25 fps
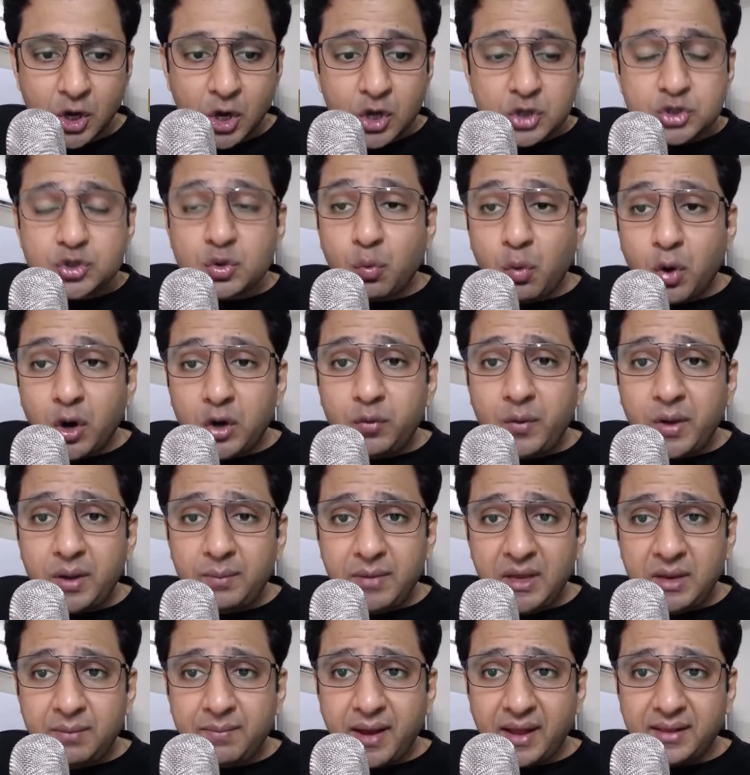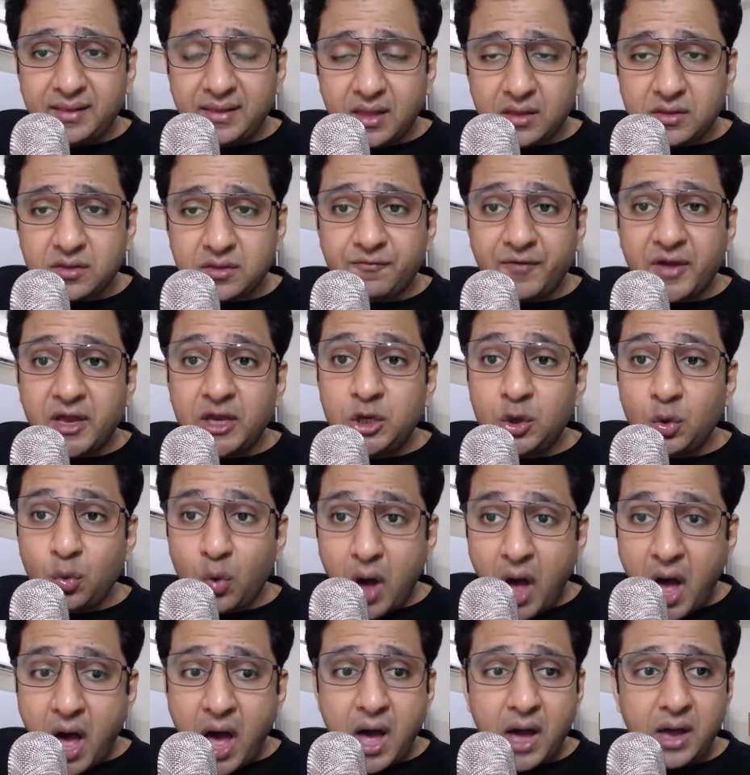So what do I mean by this? When you
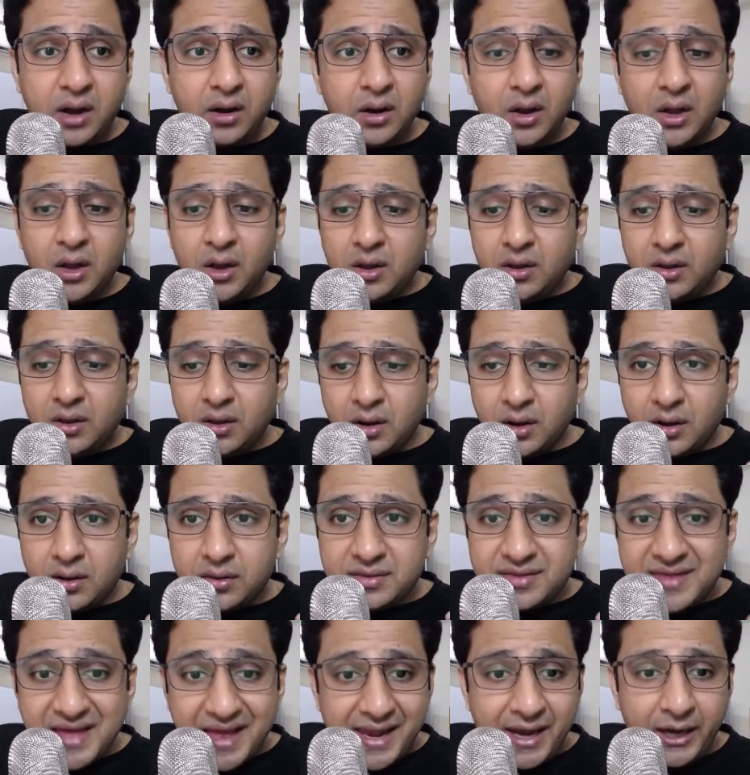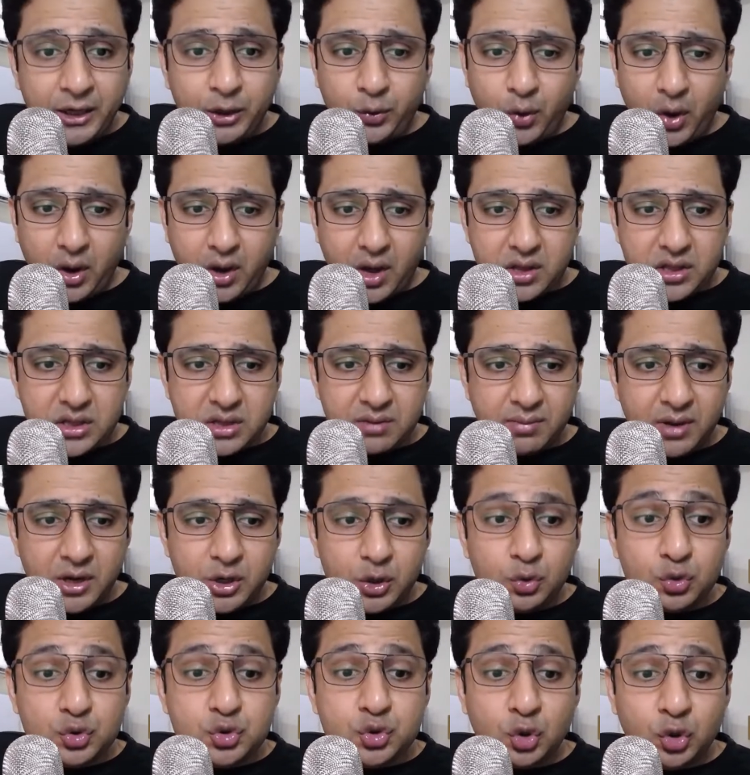are selling to a customer,
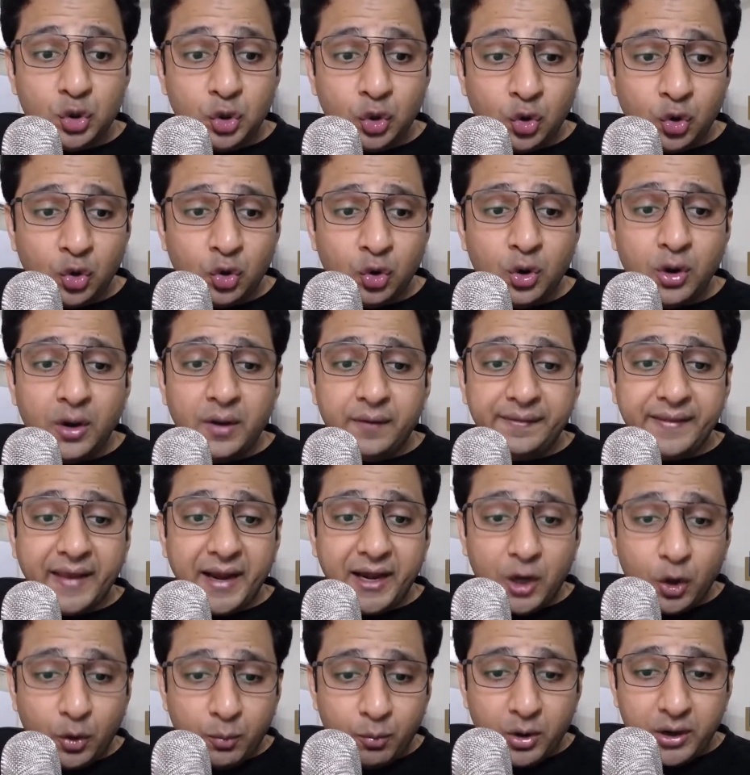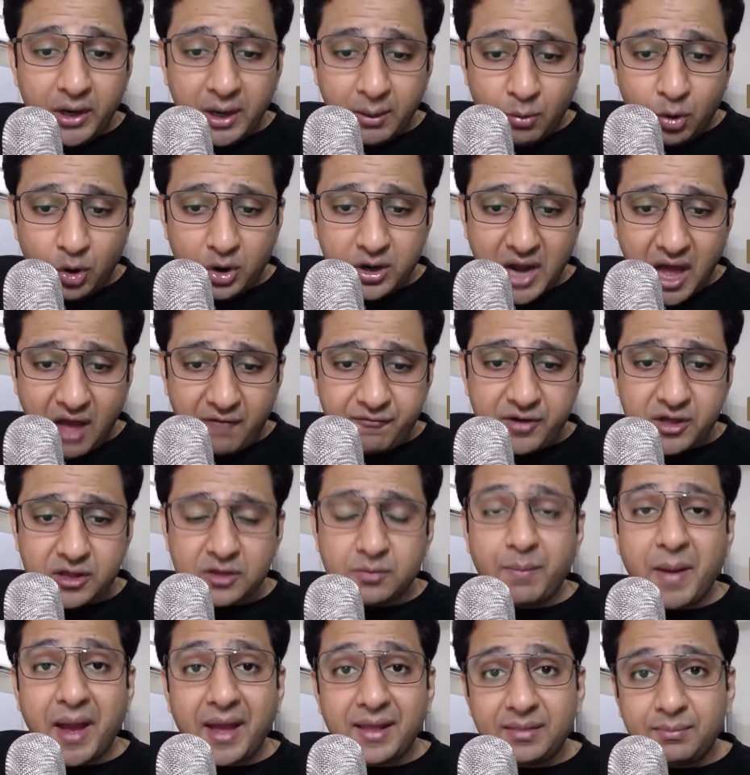you should know their demographics,
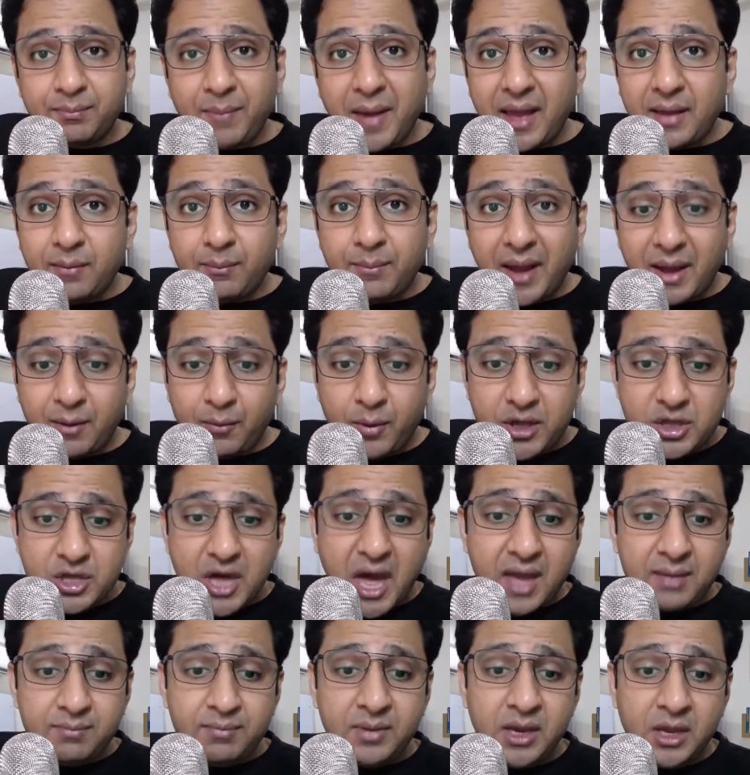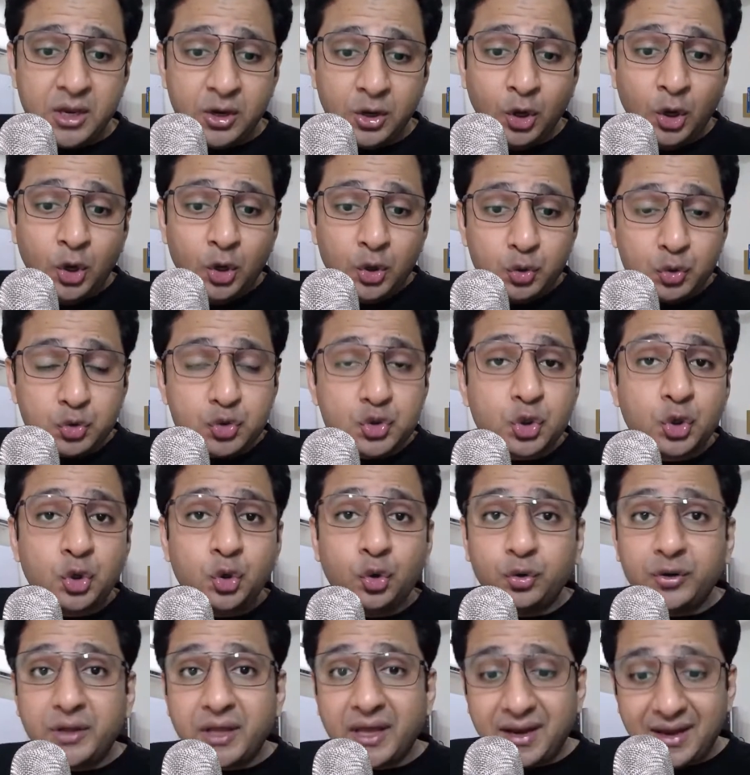by which I mean you should
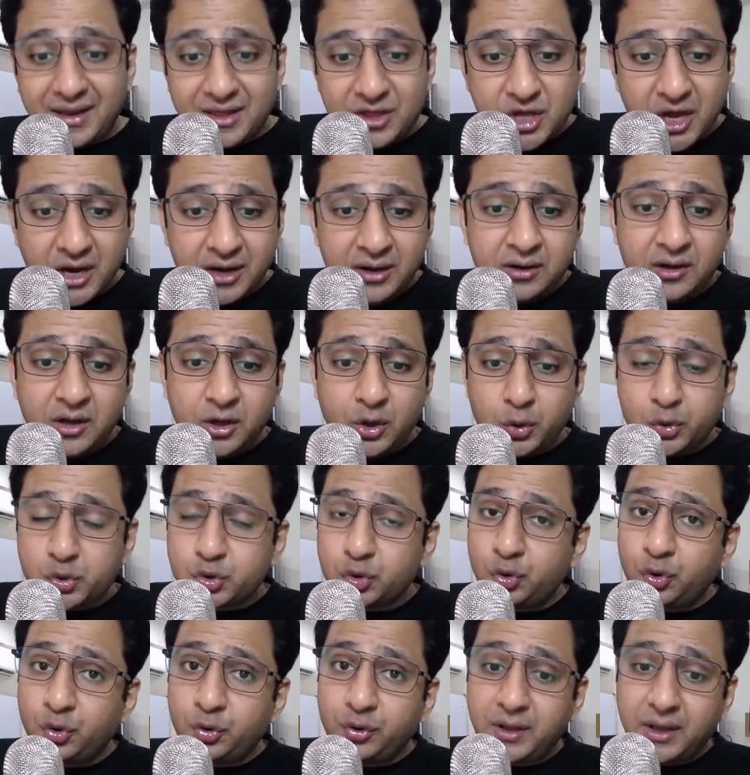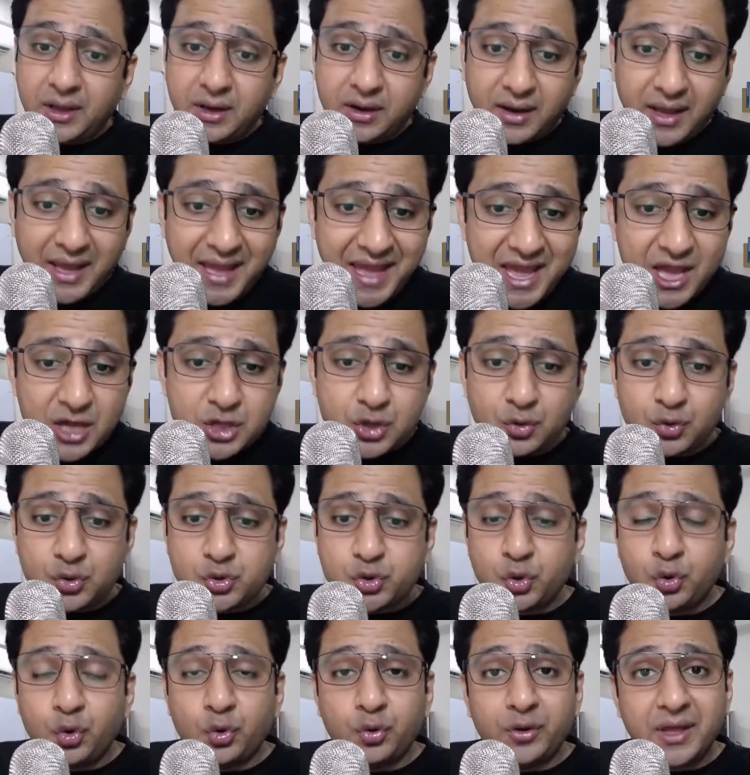know their gender, you should know their age, you
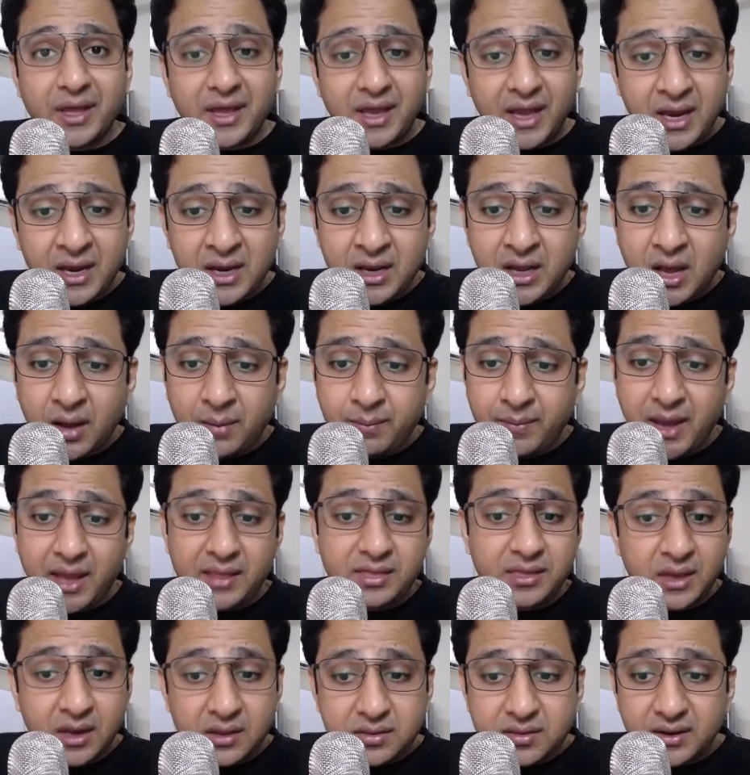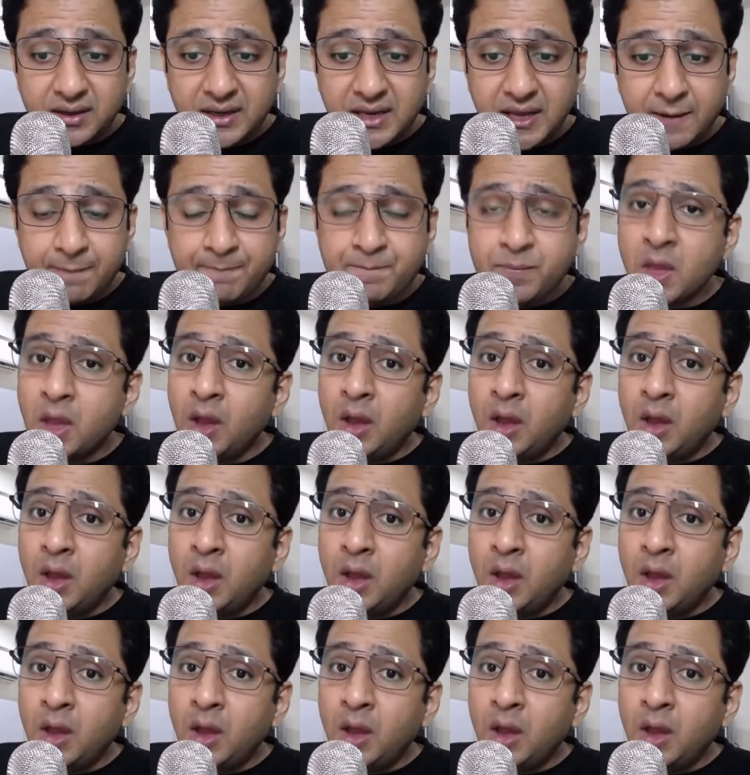should know their income, ethnicity,